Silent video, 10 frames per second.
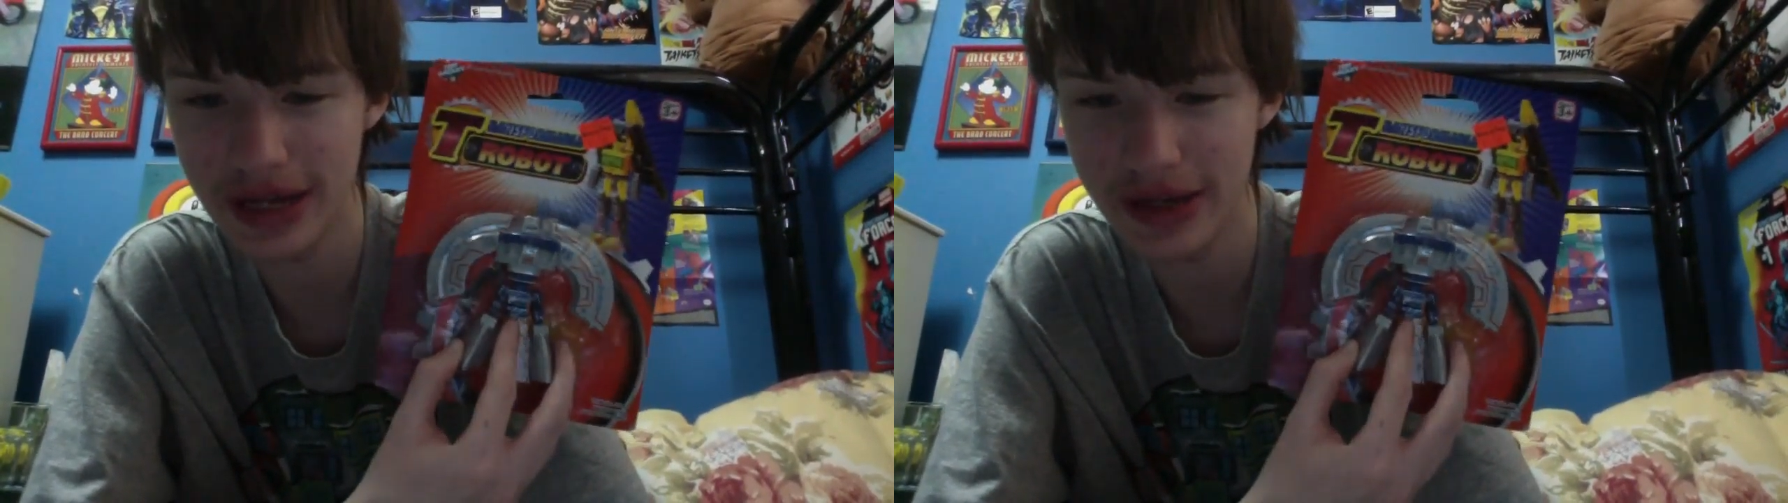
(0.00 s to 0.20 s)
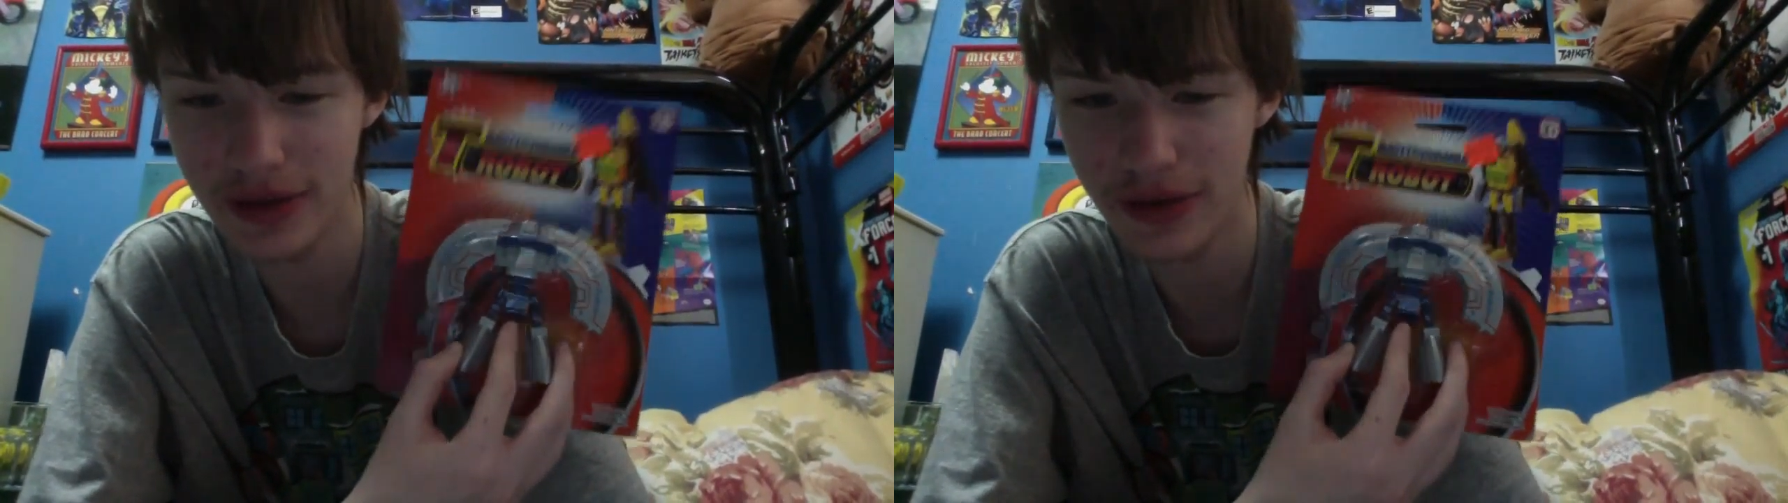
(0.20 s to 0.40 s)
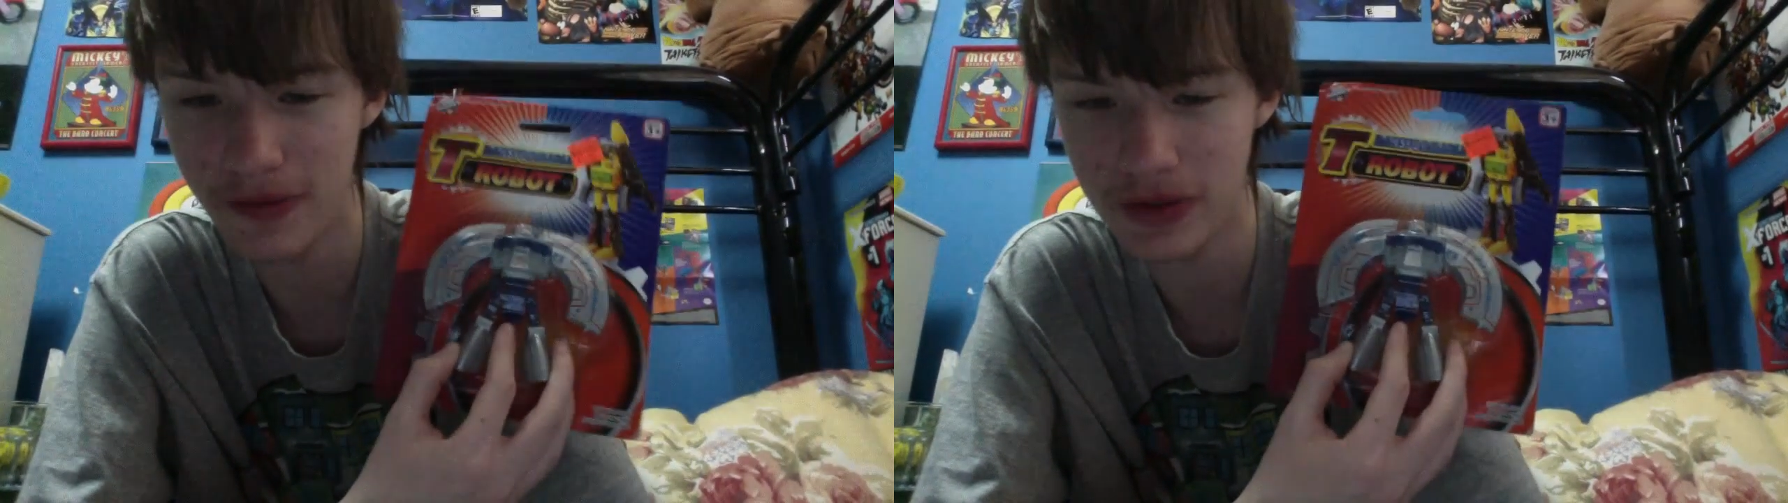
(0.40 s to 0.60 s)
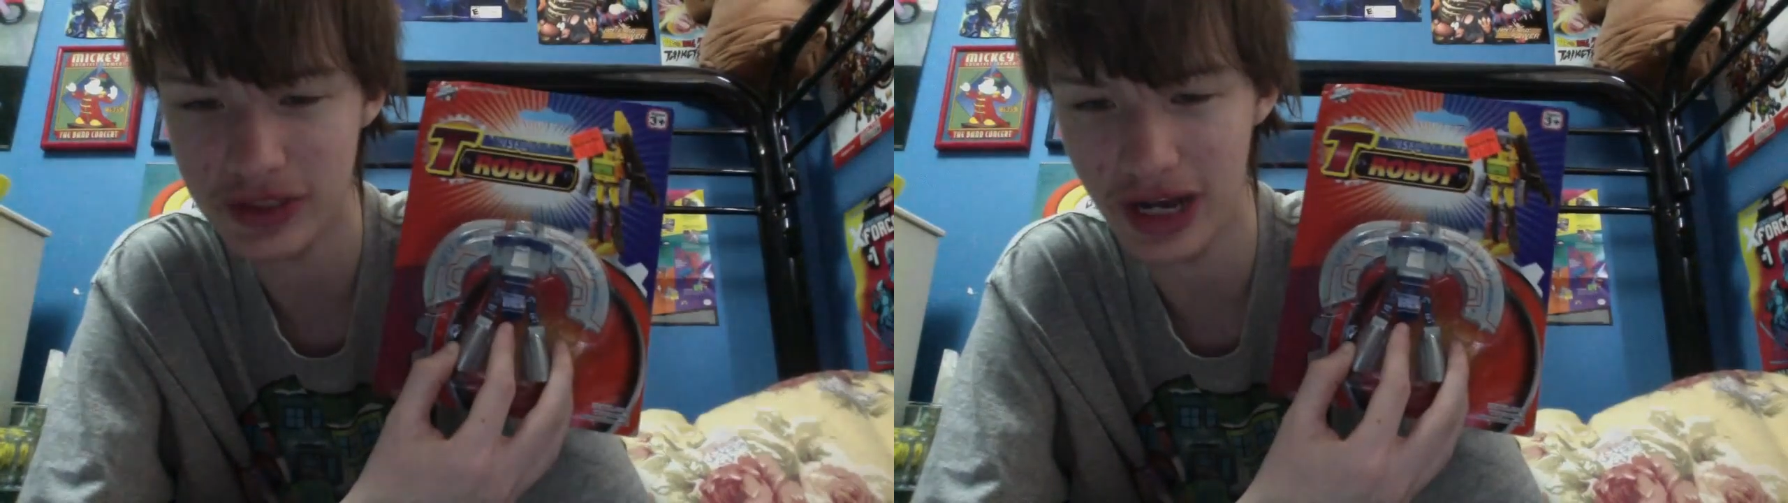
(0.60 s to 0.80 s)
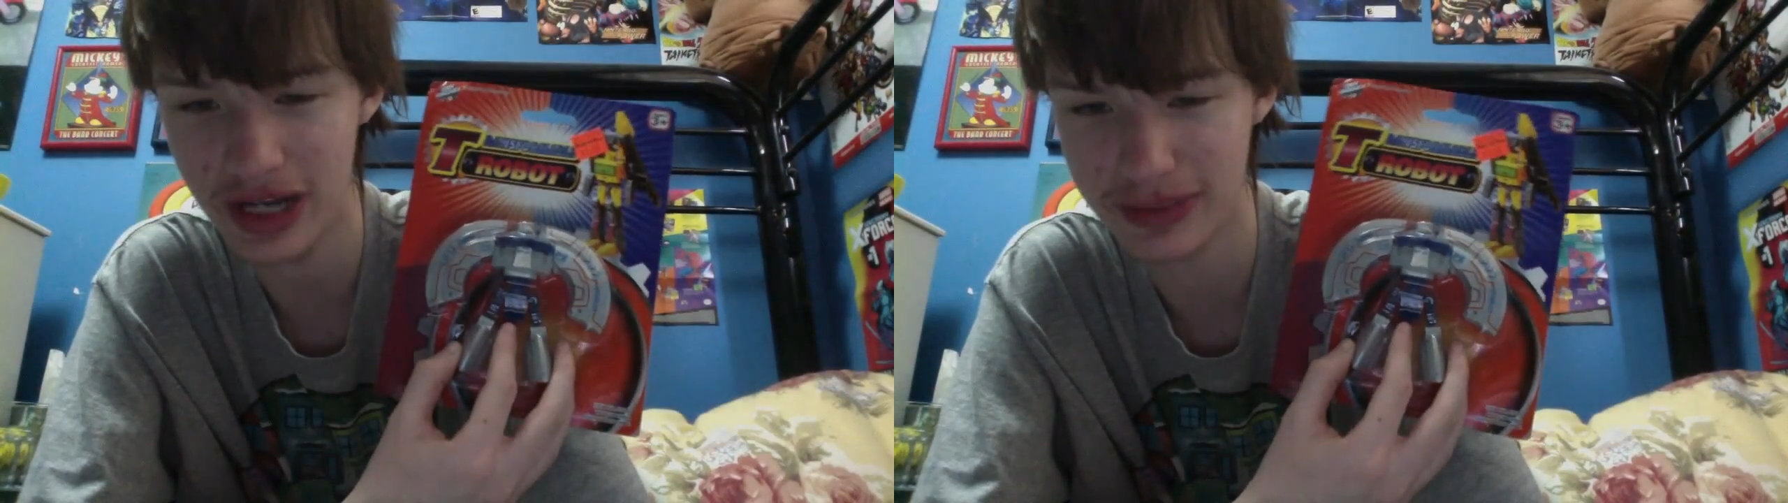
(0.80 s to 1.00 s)
Universe
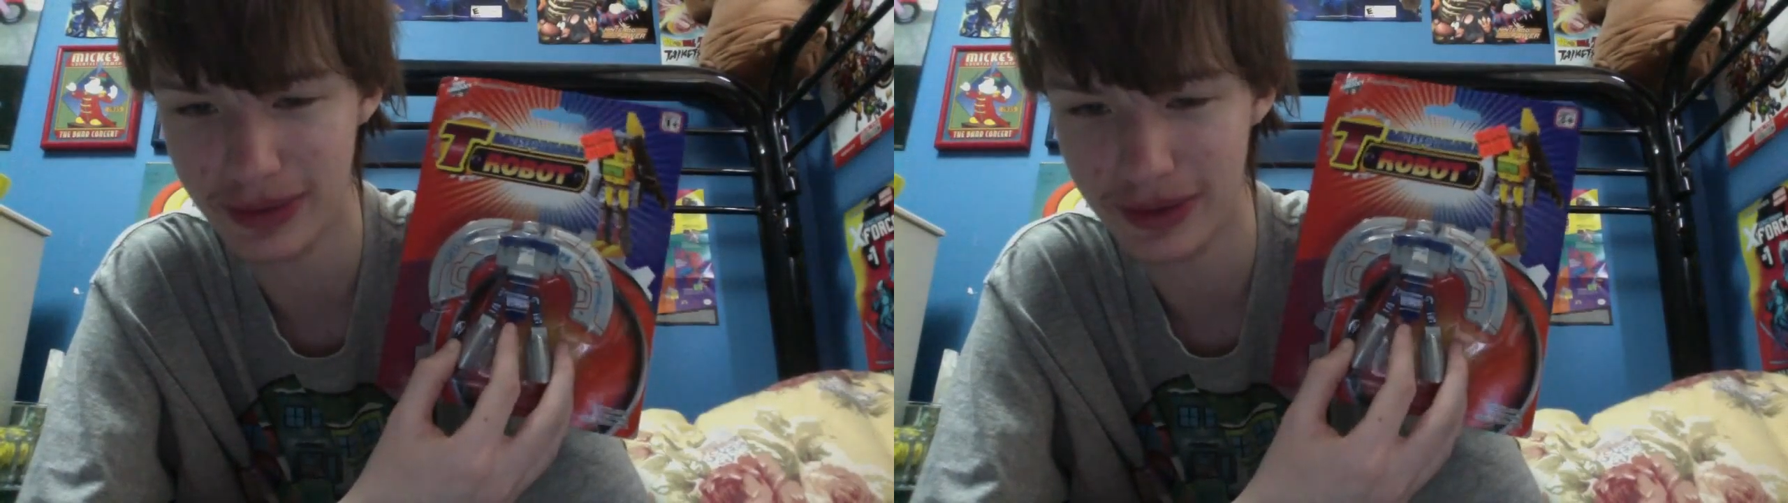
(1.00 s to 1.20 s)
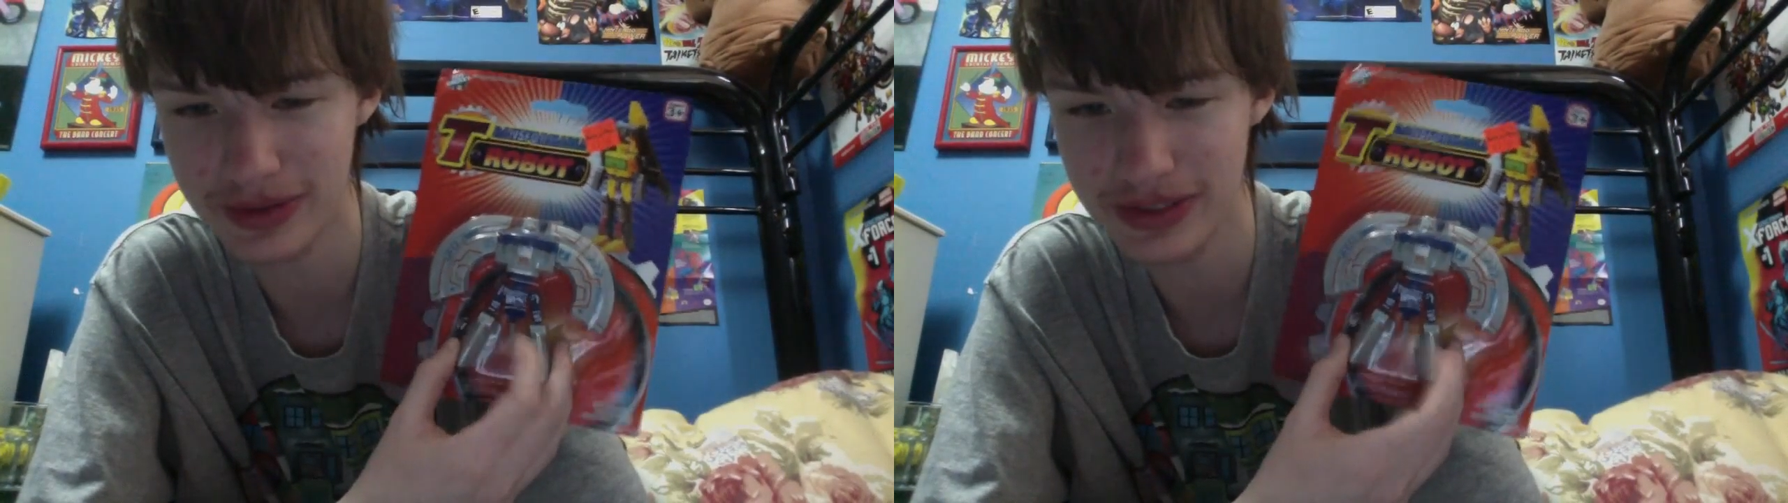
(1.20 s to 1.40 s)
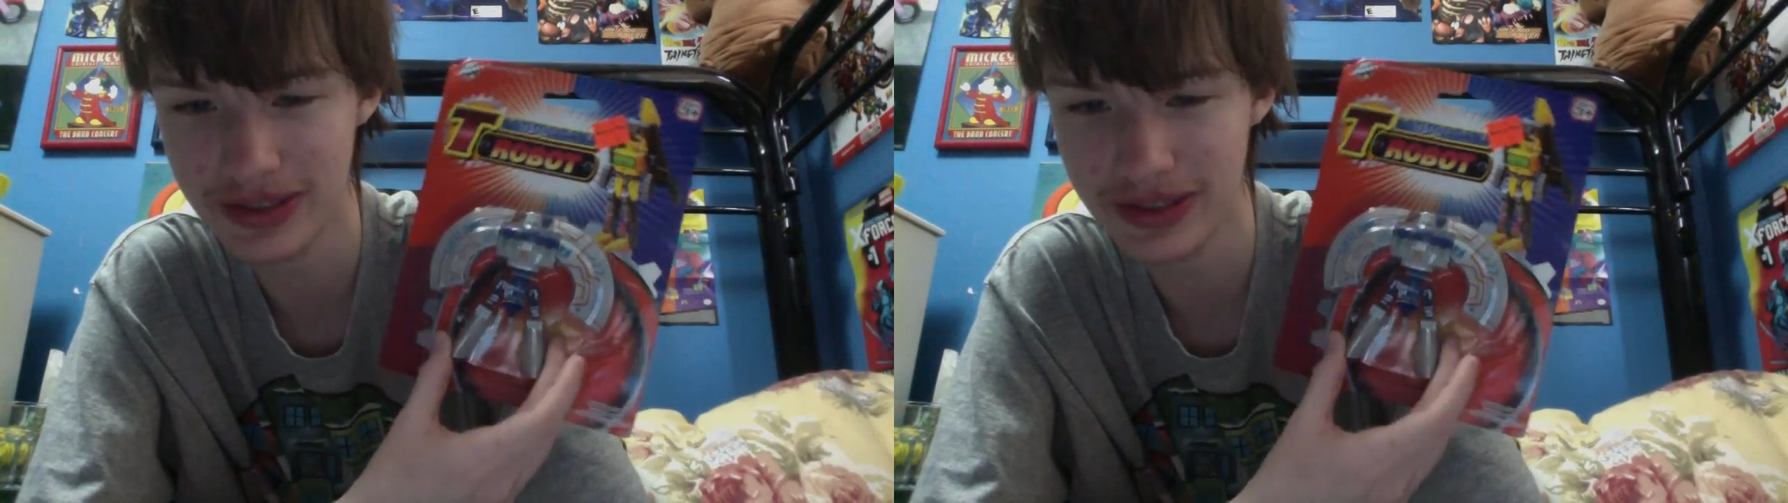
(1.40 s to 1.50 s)
Cosmos.